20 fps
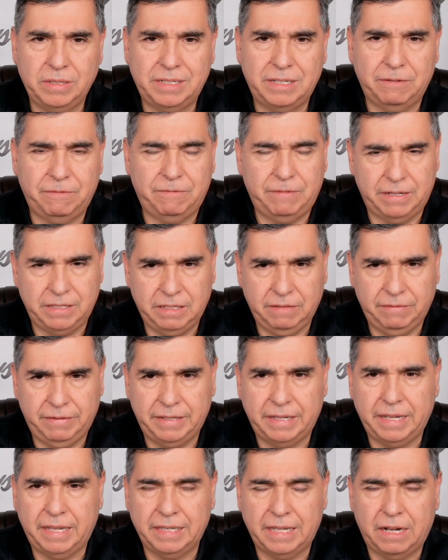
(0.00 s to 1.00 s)
Defensively,
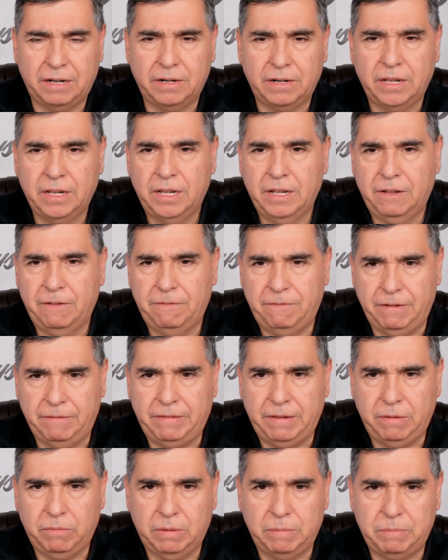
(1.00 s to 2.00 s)
they allowed
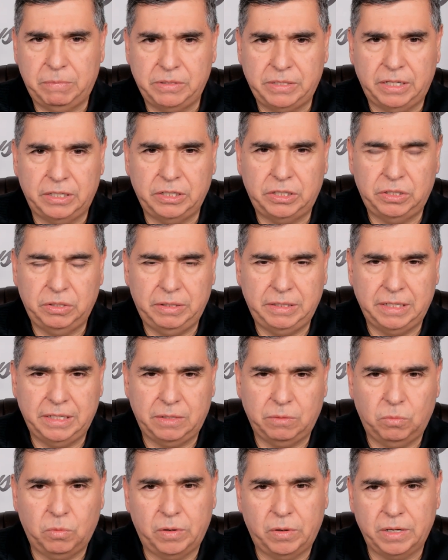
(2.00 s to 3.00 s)
51% shooting to
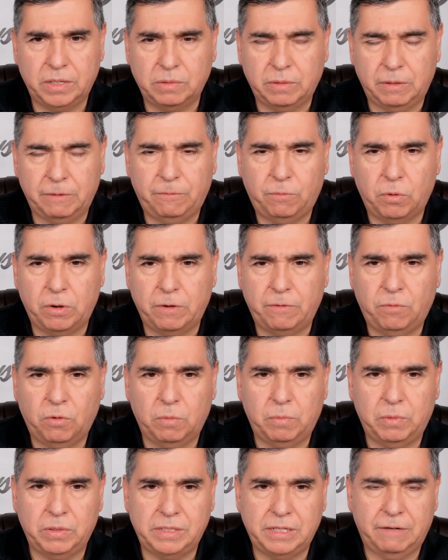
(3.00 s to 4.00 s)
the Warriors with
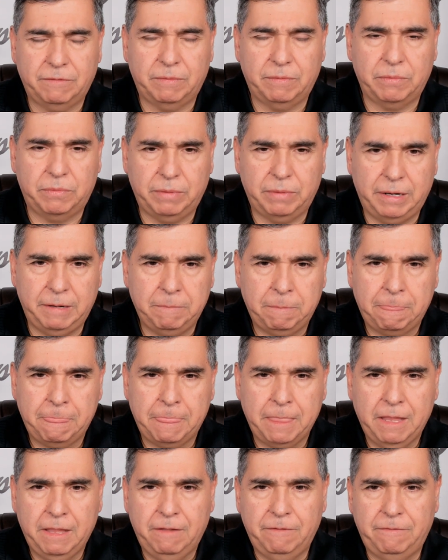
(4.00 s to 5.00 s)
44% from three.
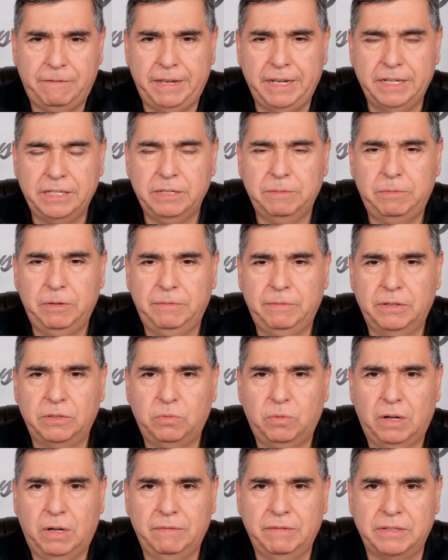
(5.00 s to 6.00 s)
Phoenix improved to
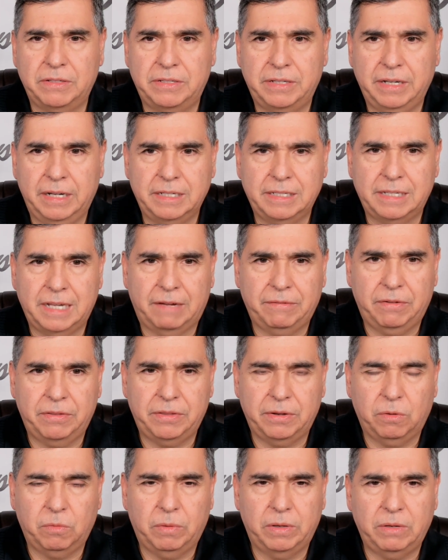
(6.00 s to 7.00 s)
12 and 6 after
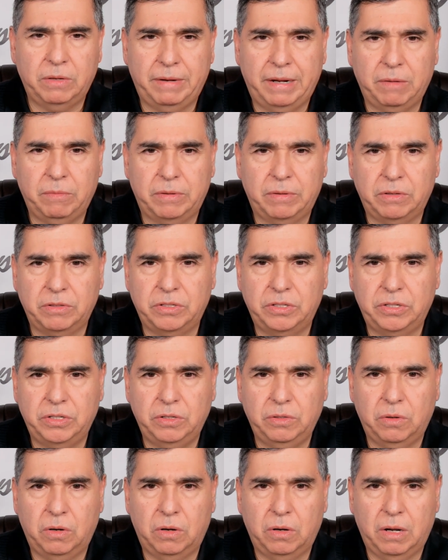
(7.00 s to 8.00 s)
their
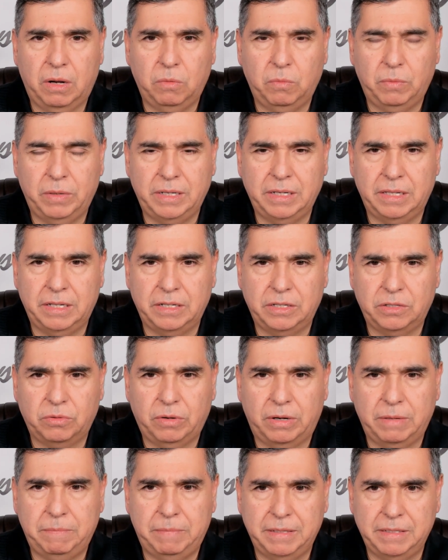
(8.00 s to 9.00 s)
108-102 uh, win to the
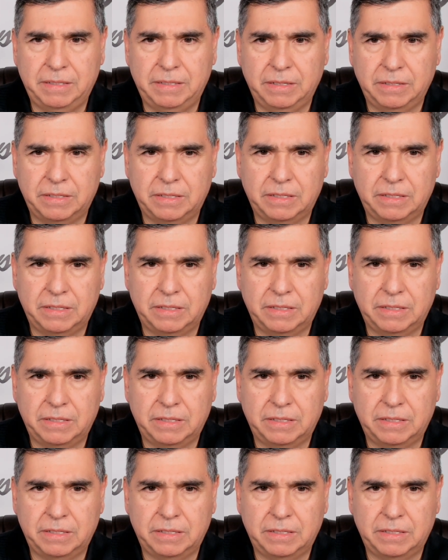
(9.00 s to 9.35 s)
Detroit Pistons.